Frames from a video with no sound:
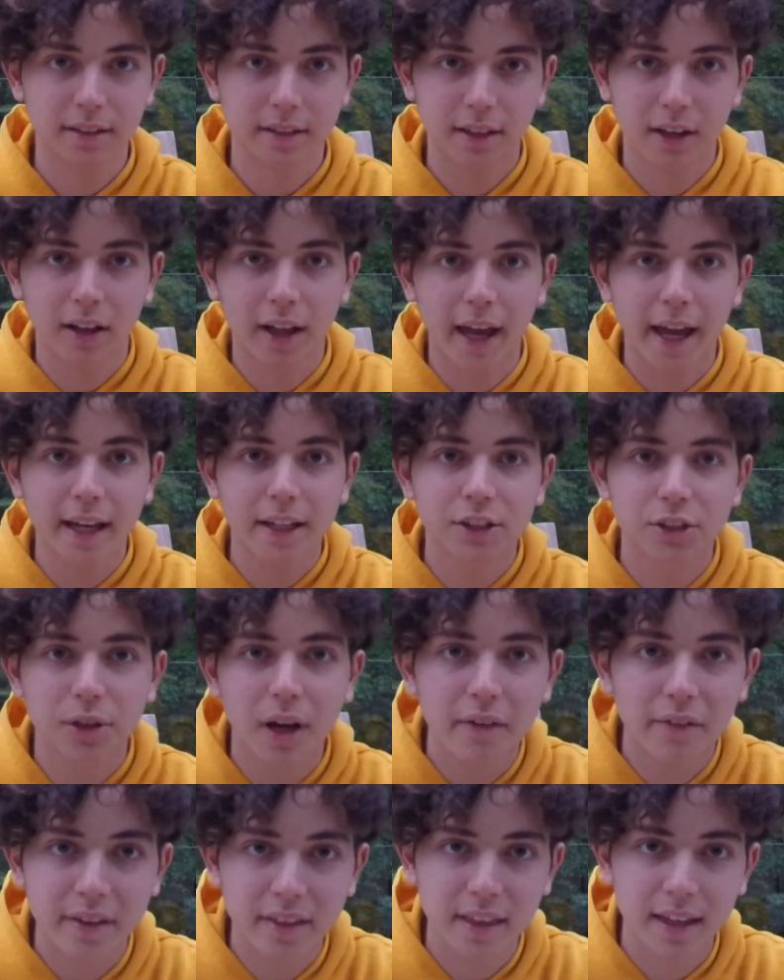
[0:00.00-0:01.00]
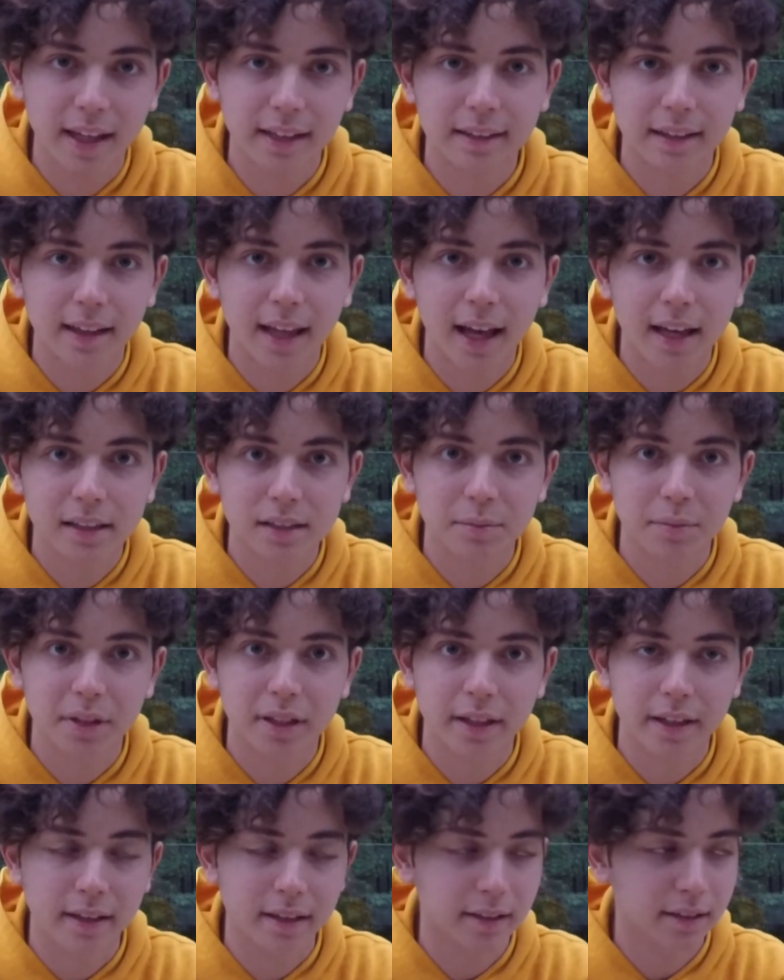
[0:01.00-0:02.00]
They all hand you everything at the last
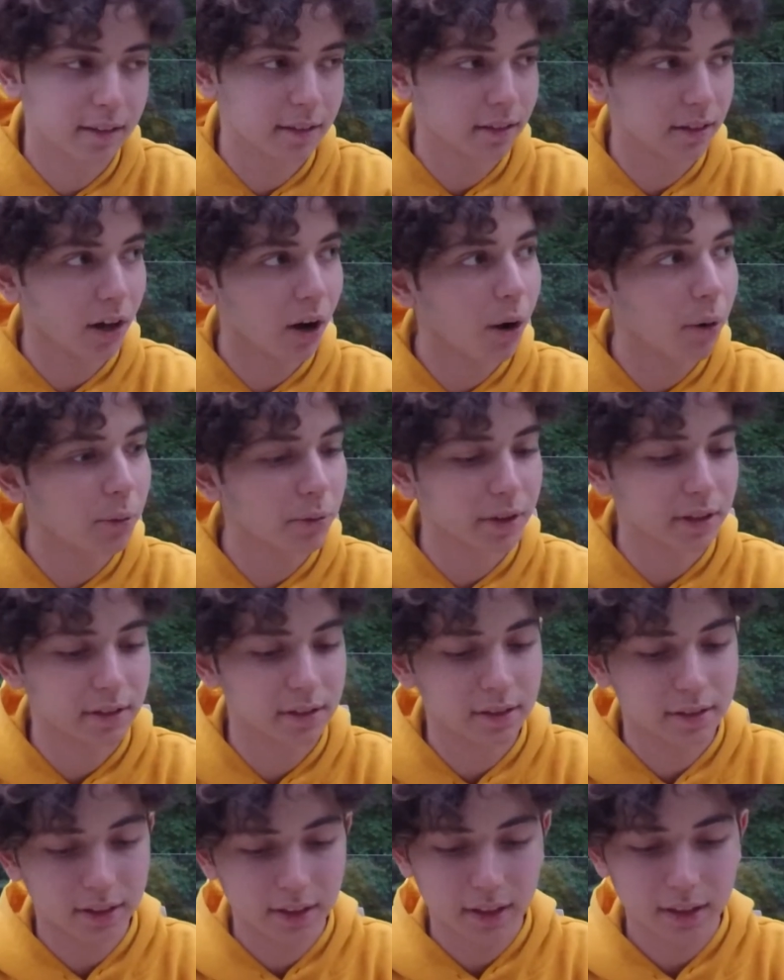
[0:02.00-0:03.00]
minute, always.